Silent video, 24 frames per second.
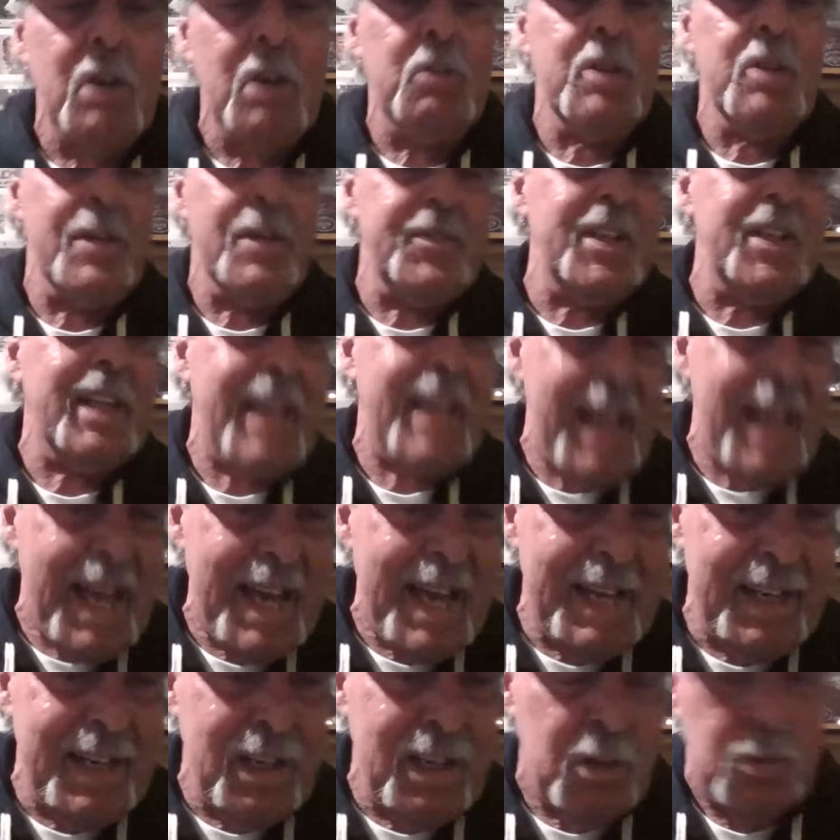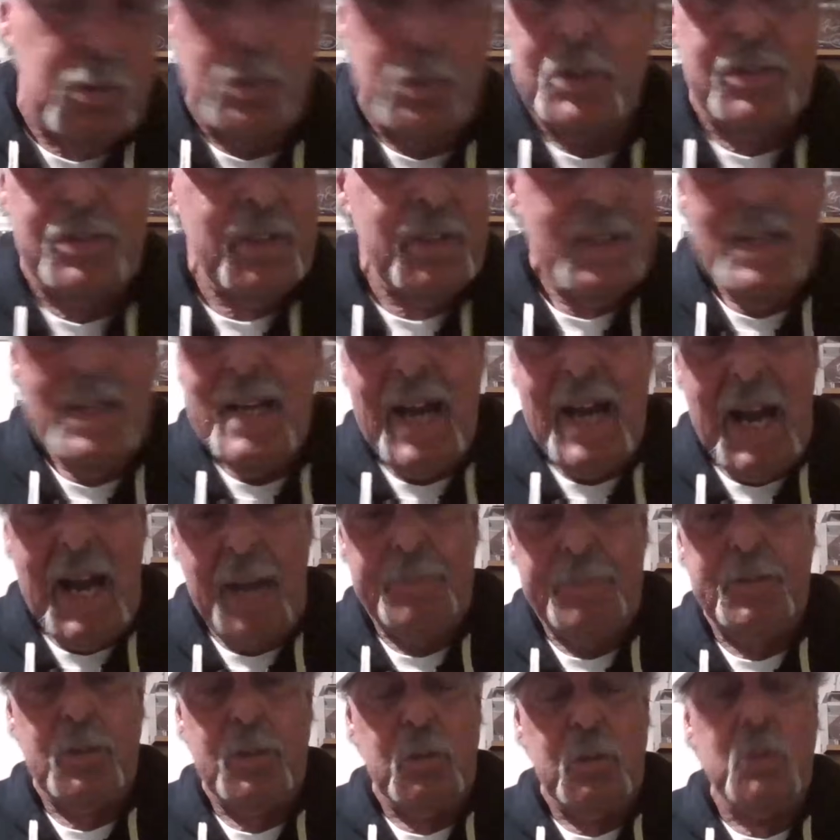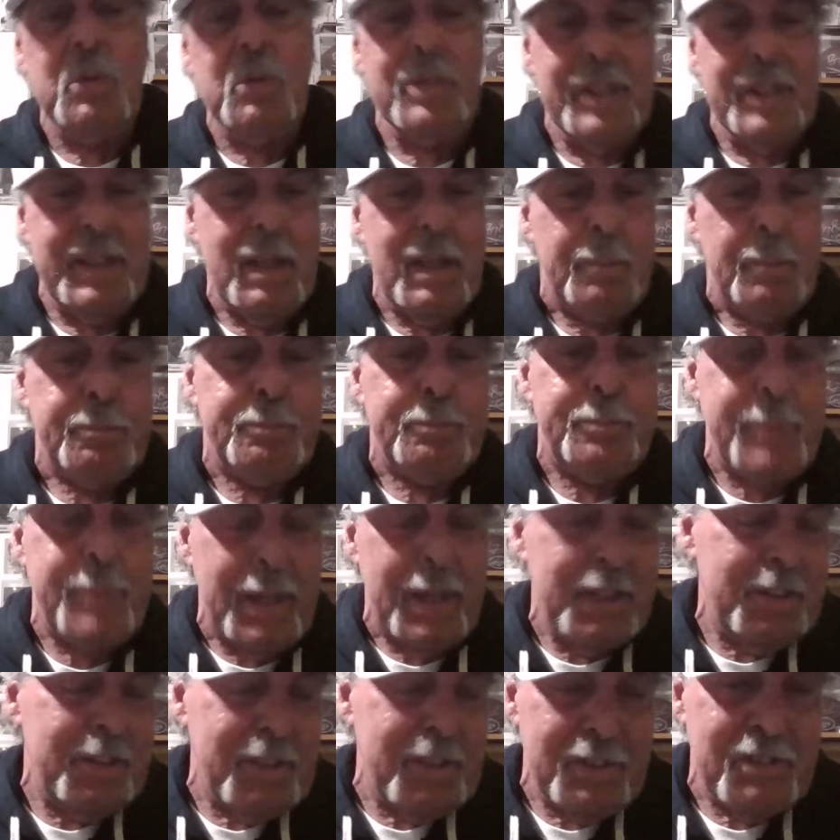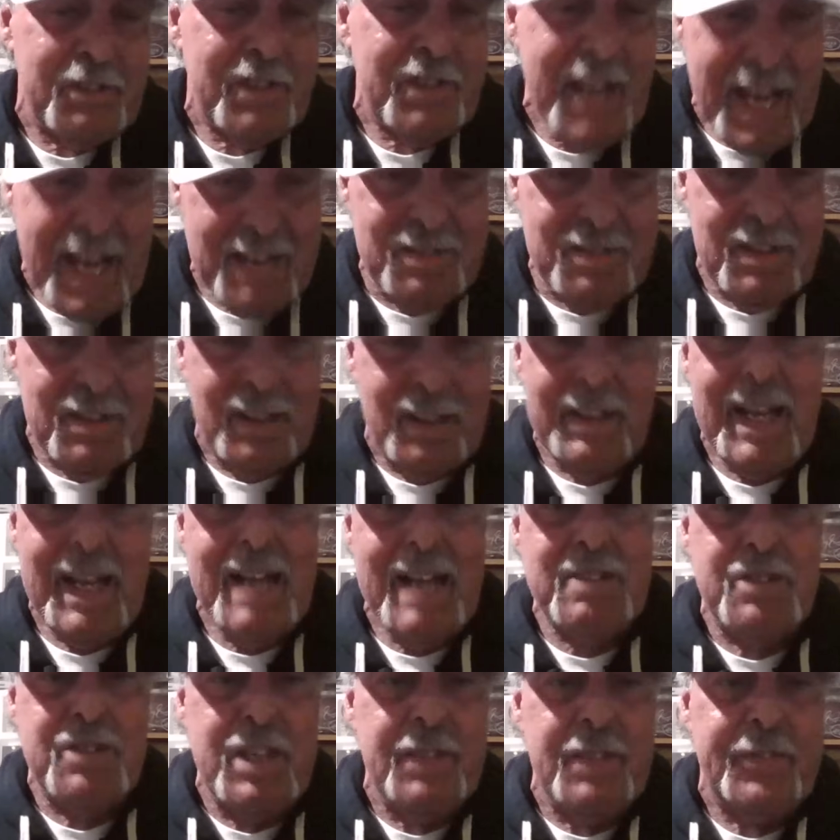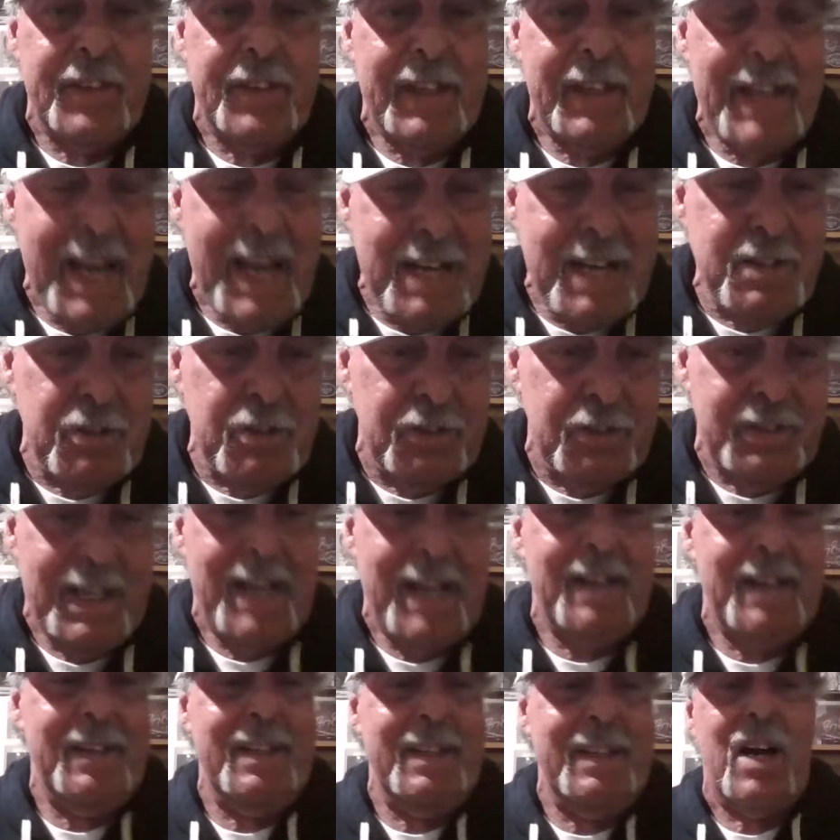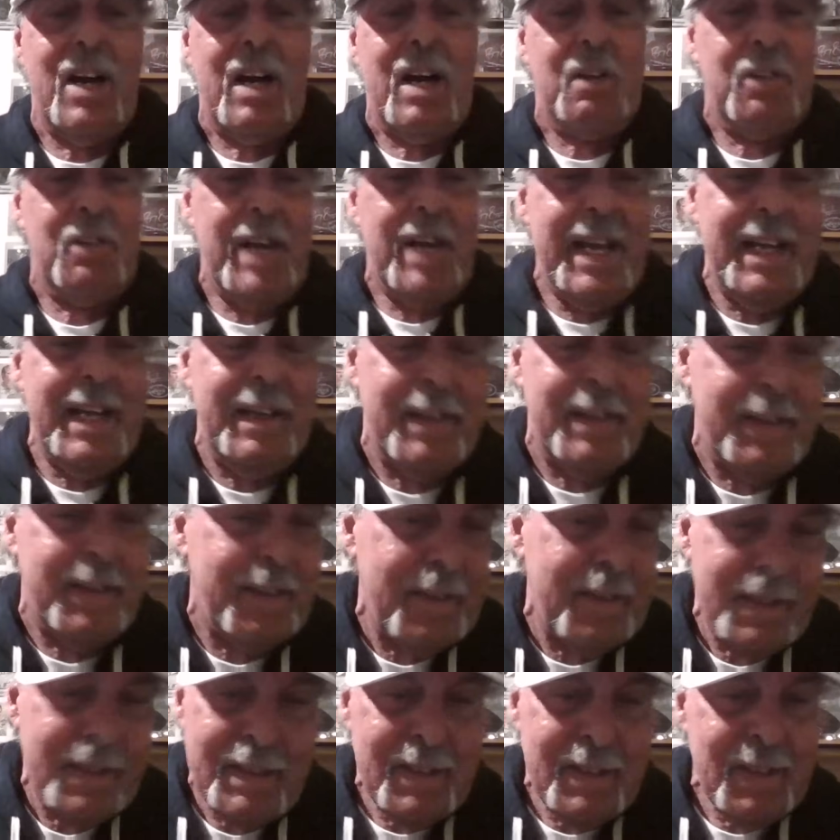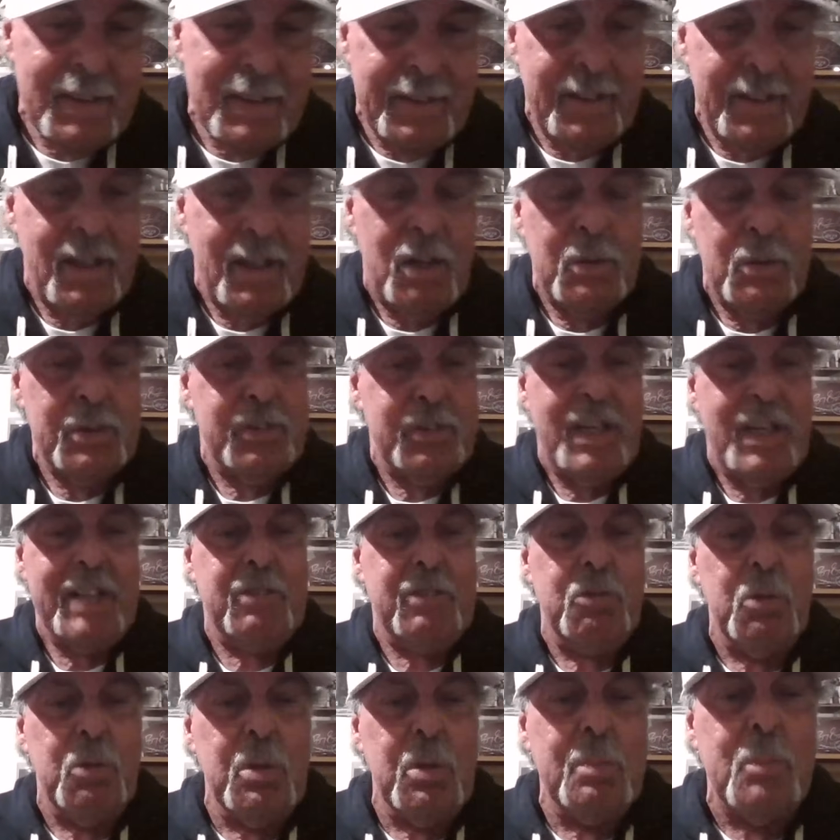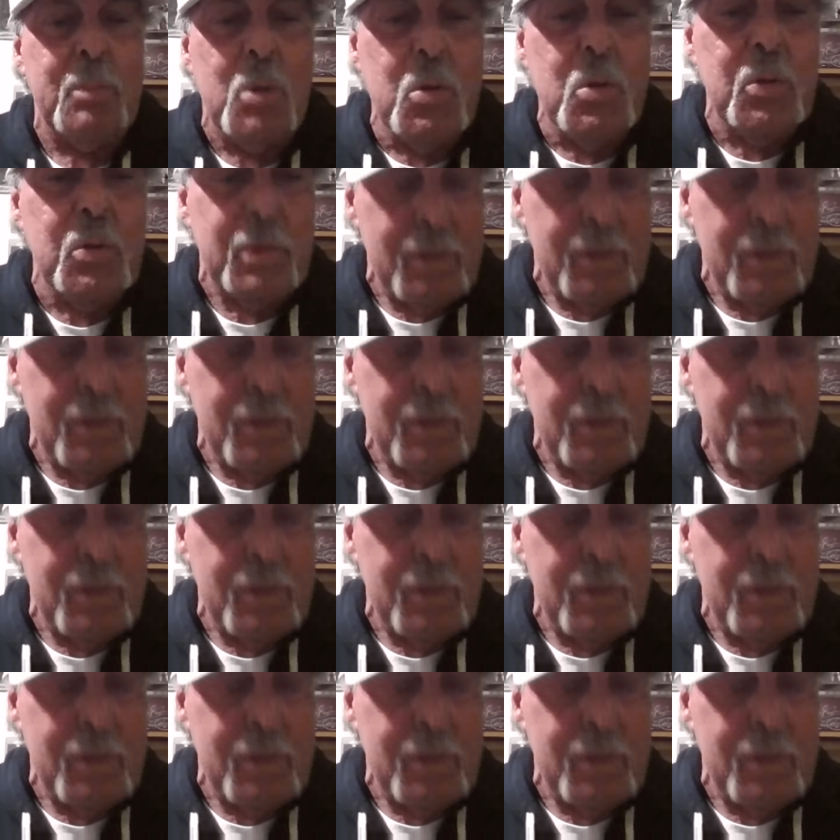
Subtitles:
Griffin Canning, who was absolutely a disaster last year for the Angels. He had an ERA that, was like through the moon,